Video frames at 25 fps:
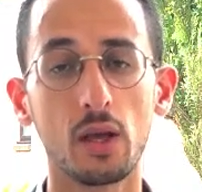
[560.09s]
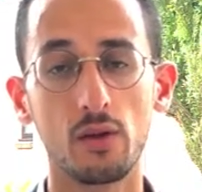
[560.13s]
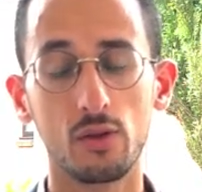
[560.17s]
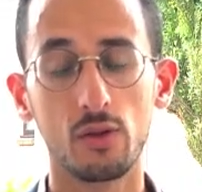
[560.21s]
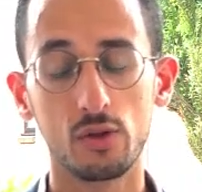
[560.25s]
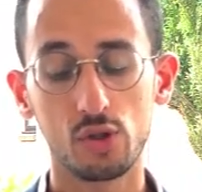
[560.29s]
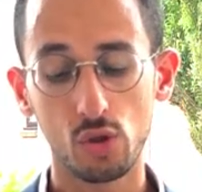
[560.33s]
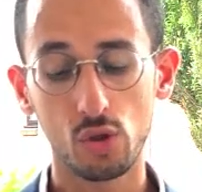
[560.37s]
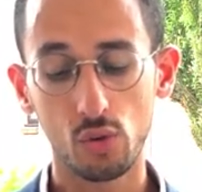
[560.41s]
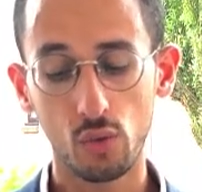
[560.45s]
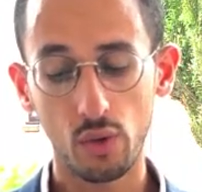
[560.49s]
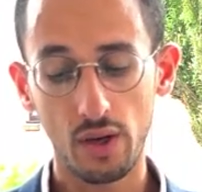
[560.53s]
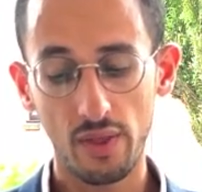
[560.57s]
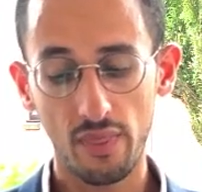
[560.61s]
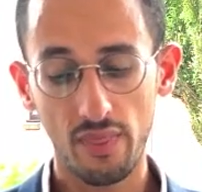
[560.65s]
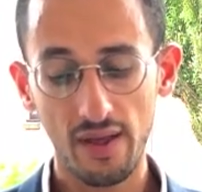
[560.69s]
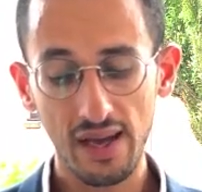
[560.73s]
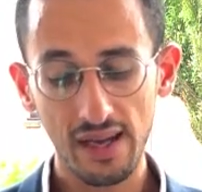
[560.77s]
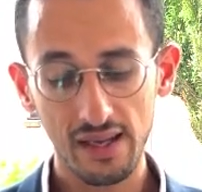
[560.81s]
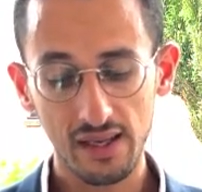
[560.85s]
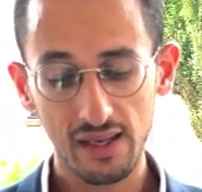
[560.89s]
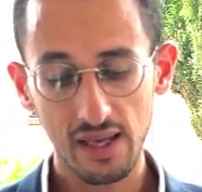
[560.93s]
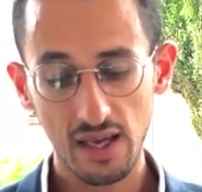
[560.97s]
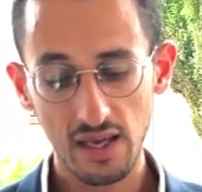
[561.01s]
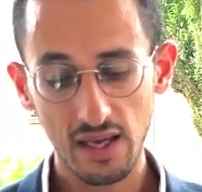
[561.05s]
So in
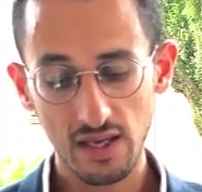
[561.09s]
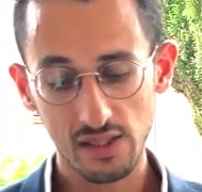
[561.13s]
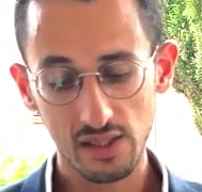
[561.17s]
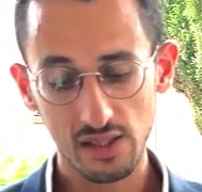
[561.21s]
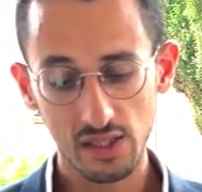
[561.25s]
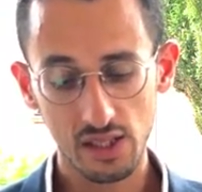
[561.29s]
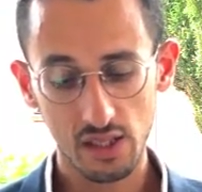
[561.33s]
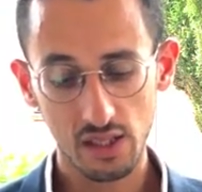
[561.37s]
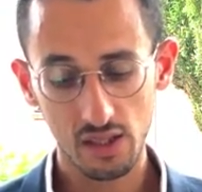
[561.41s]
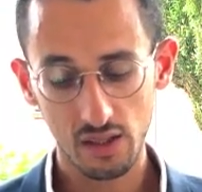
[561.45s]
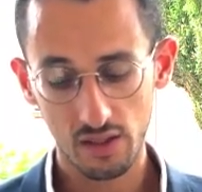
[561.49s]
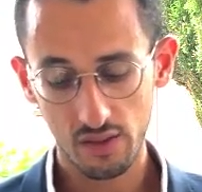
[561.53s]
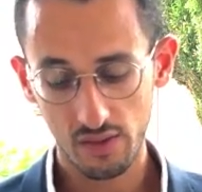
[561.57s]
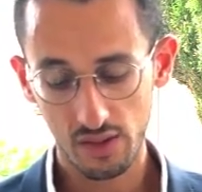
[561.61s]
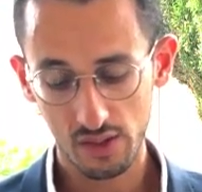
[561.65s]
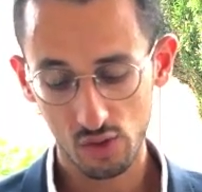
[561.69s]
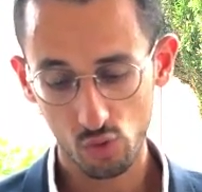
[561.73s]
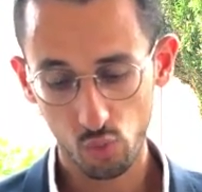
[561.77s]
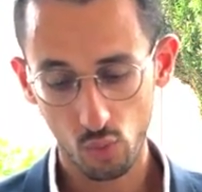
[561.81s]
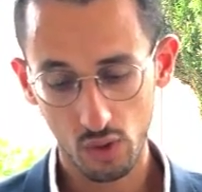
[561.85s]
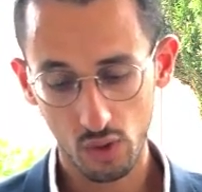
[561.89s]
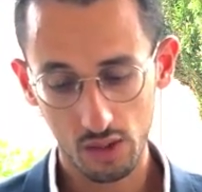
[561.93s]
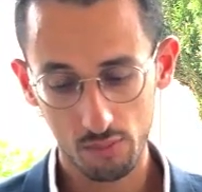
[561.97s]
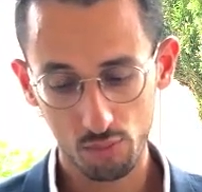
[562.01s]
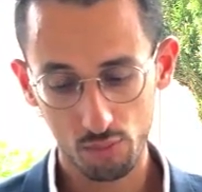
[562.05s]
that case here, that's
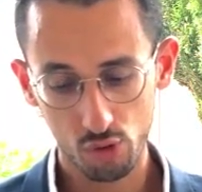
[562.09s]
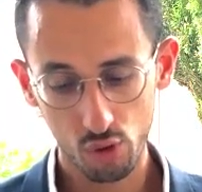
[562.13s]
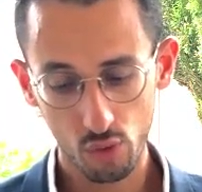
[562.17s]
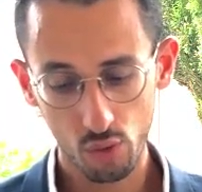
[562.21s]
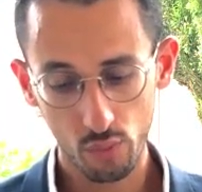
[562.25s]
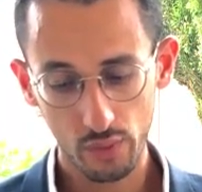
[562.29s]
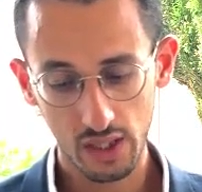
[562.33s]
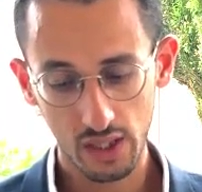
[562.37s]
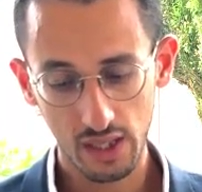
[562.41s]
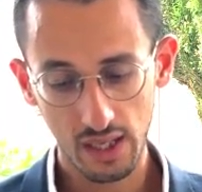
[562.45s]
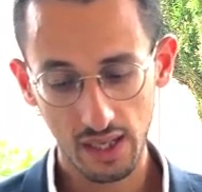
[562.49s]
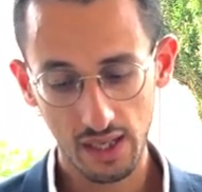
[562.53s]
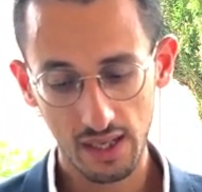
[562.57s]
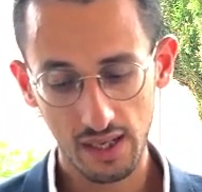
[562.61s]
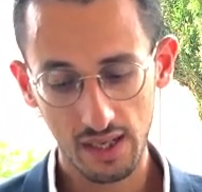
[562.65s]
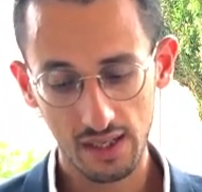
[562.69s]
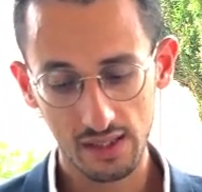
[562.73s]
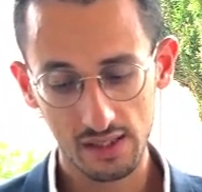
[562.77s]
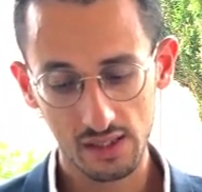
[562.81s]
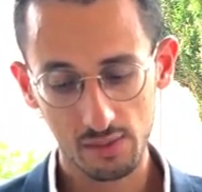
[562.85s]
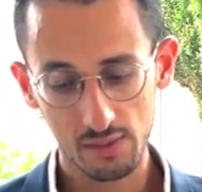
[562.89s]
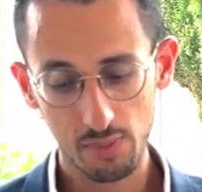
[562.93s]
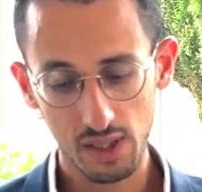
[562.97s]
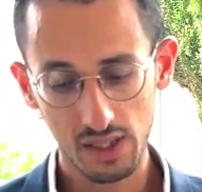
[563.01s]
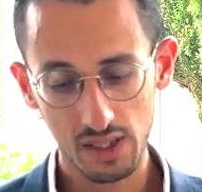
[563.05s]
why I'm showing it,
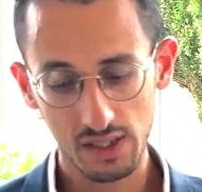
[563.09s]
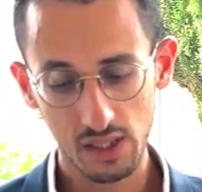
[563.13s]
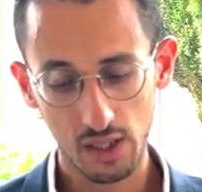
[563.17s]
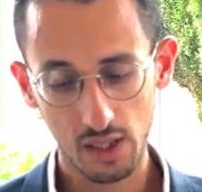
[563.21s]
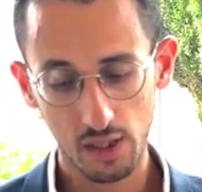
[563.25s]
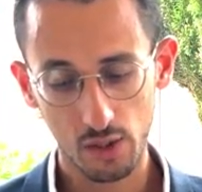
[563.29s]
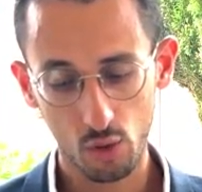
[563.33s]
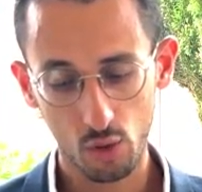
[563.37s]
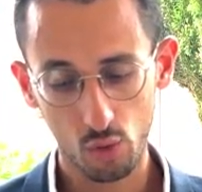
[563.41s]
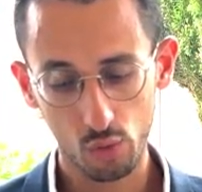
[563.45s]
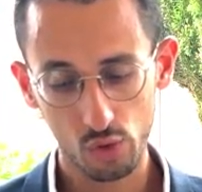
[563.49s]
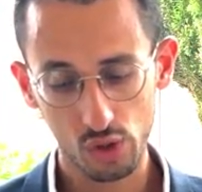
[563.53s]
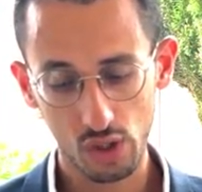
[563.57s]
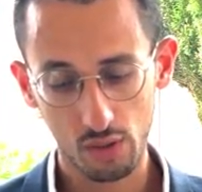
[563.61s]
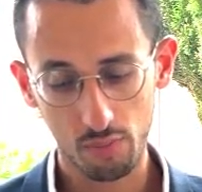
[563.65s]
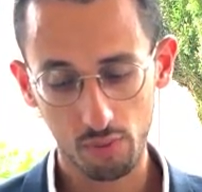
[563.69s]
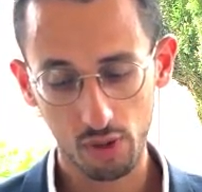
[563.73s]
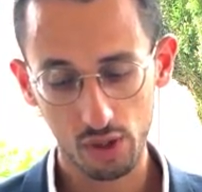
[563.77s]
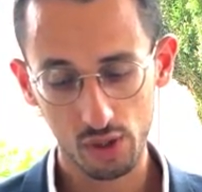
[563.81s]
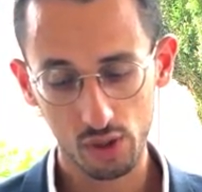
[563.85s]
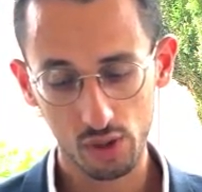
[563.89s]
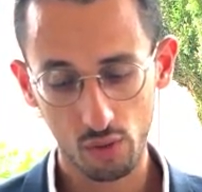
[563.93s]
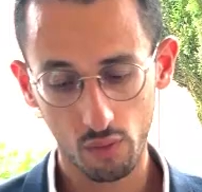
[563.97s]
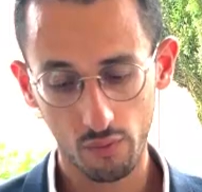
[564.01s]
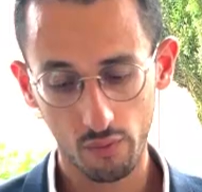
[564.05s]
it's basically causing
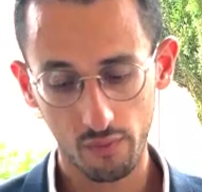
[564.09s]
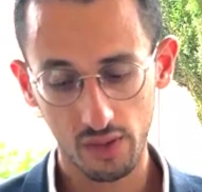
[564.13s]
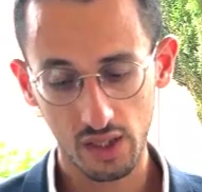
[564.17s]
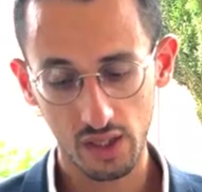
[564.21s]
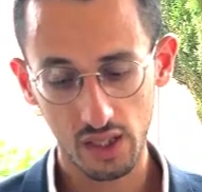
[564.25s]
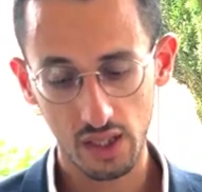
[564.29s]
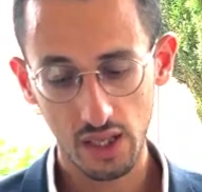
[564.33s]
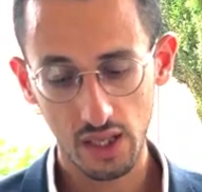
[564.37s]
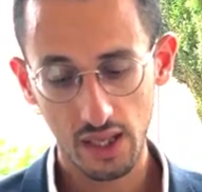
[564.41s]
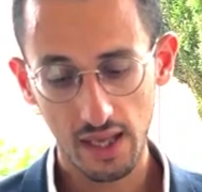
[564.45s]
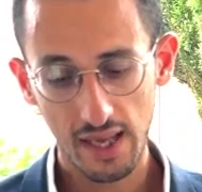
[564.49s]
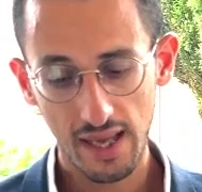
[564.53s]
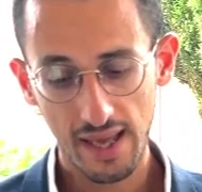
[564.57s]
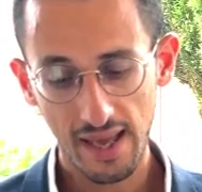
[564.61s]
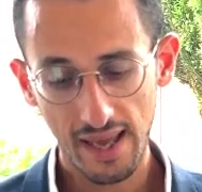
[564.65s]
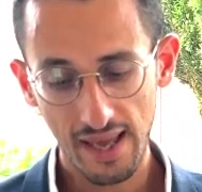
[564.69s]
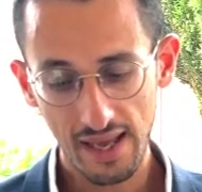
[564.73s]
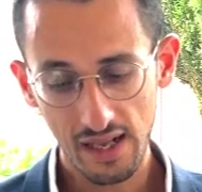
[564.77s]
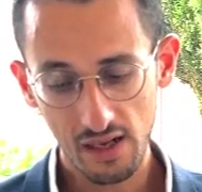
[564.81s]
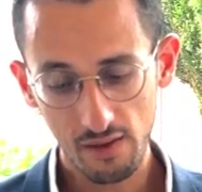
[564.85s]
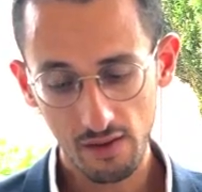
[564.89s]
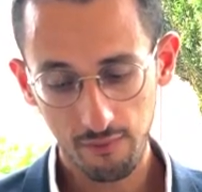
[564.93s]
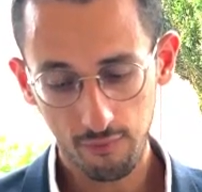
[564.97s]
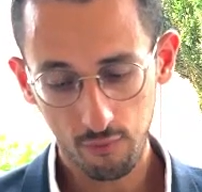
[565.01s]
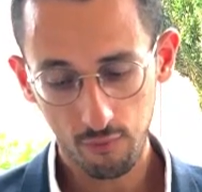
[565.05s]
pressure of the
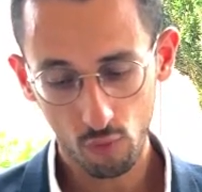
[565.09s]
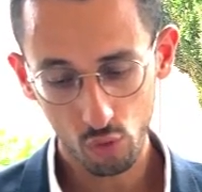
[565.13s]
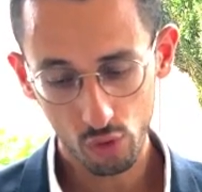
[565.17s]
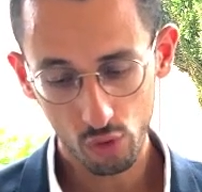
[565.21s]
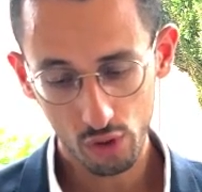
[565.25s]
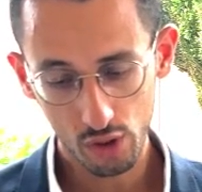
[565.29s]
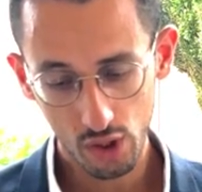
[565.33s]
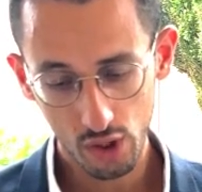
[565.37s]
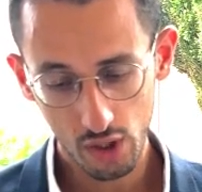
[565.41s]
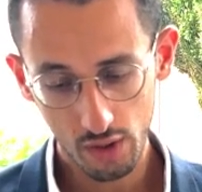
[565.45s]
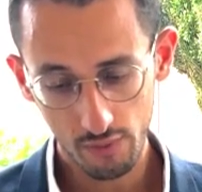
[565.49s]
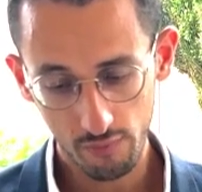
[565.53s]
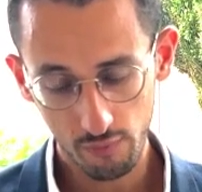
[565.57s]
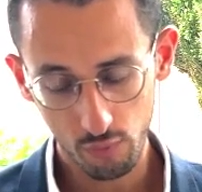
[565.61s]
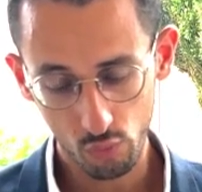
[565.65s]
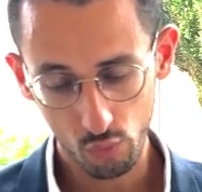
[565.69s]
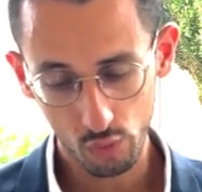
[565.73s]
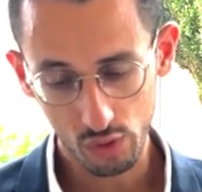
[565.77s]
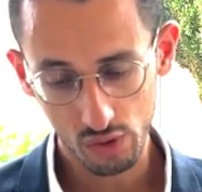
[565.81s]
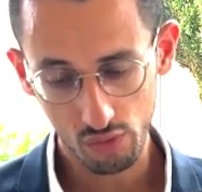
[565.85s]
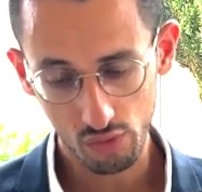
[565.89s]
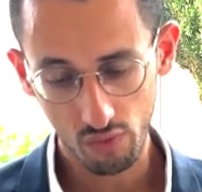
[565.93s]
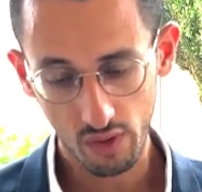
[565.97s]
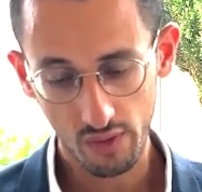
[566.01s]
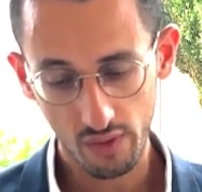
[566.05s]
L4 nerve
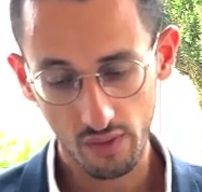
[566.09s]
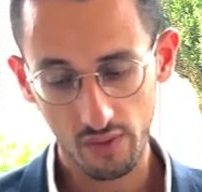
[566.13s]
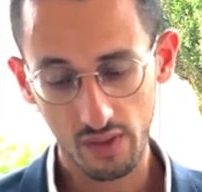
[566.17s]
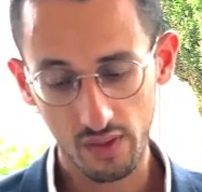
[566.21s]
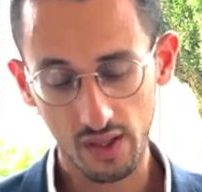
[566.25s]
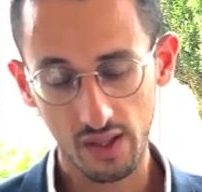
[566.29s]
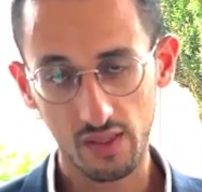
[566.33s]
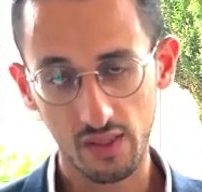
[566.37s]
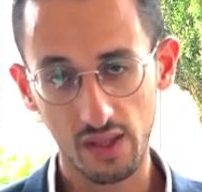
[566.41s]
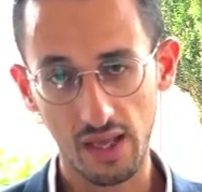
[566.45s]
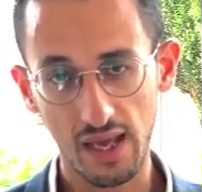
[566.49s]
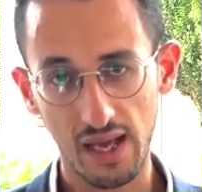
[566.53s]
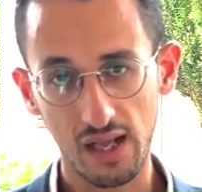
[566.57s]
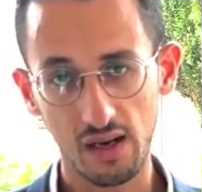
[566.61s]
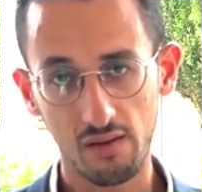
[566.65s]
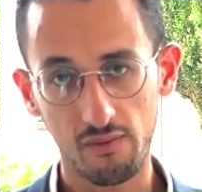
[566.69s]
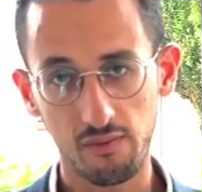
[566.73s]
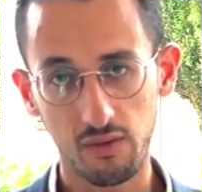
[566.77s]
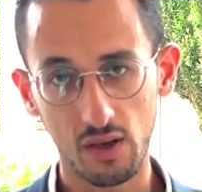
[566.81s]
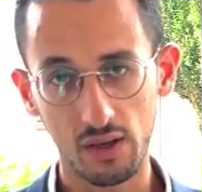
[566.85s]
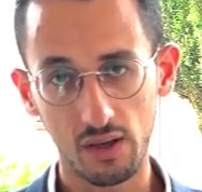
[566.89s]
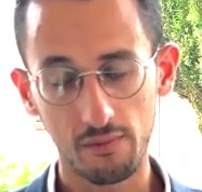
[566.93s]
root rather than the L5.